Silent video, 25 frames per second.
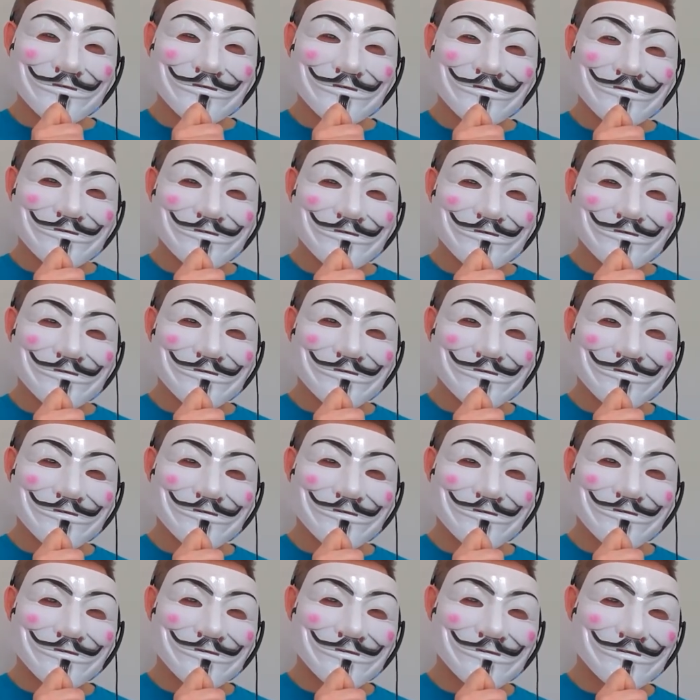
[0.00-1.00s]
Um,
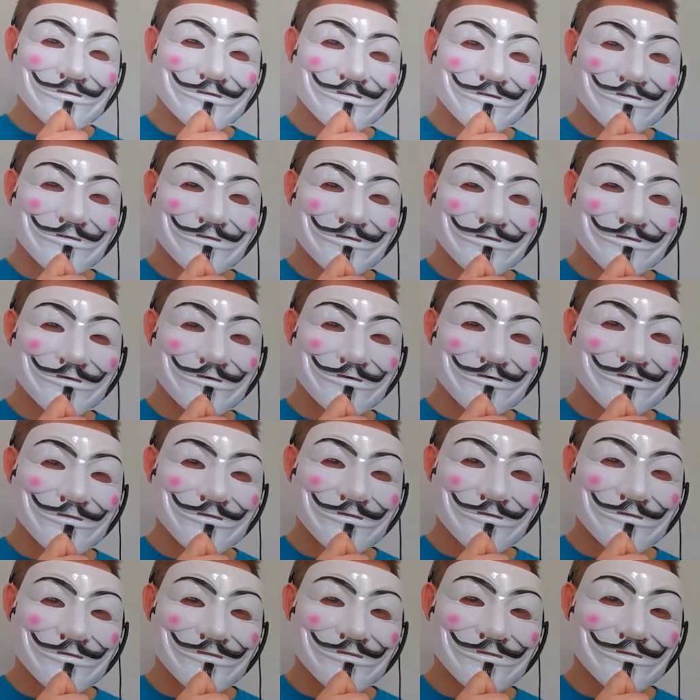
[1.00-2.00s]
I,
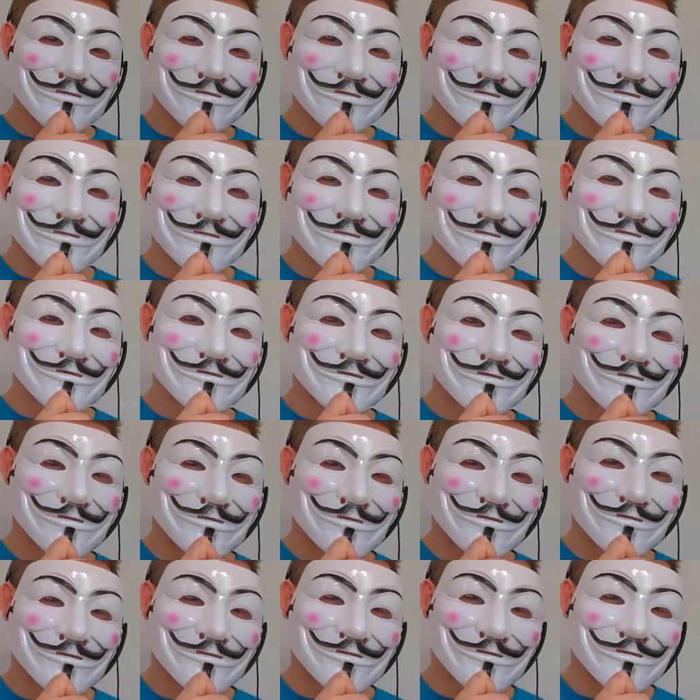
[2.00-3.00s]
have made it, but
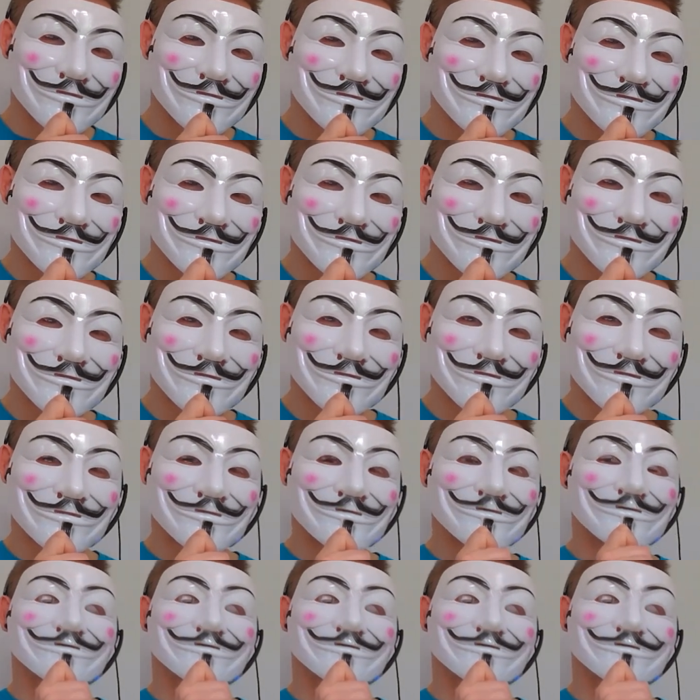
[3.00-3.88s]
COVID has meant that